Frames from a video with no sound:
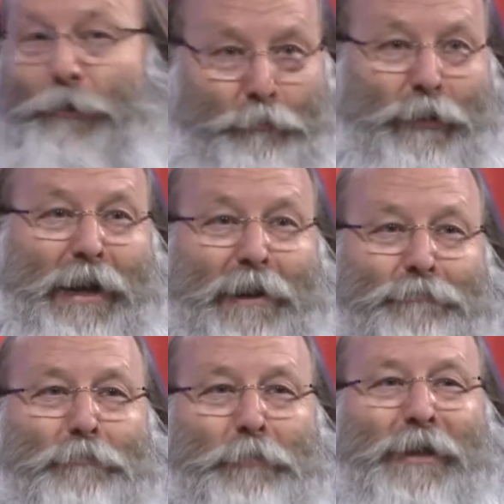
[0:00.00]
or
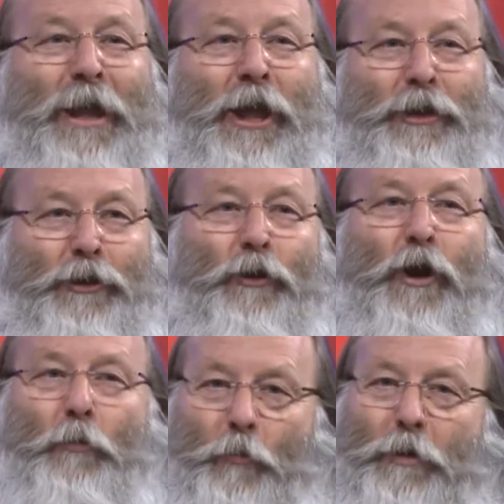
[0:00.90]
whatever. But you know, a
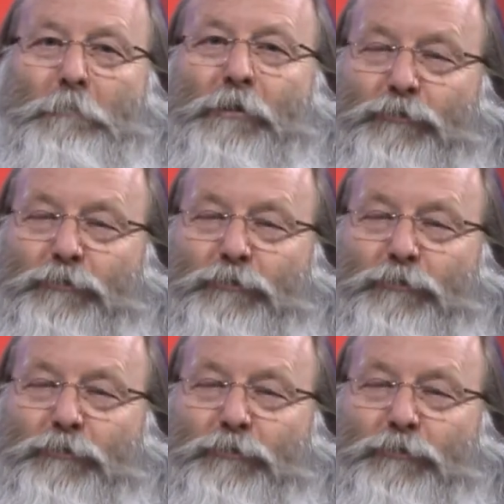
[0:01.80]
woman's